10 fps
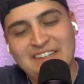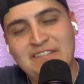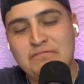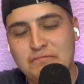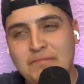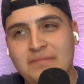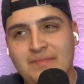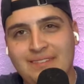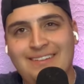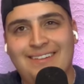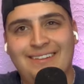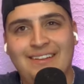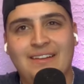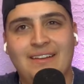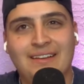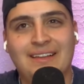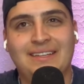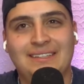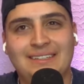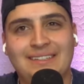
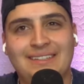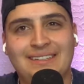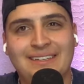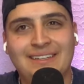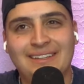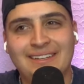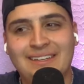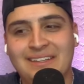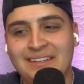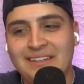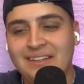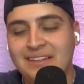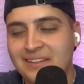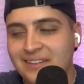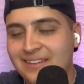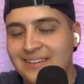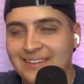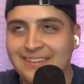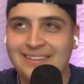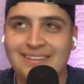
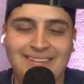This person isn't speaking.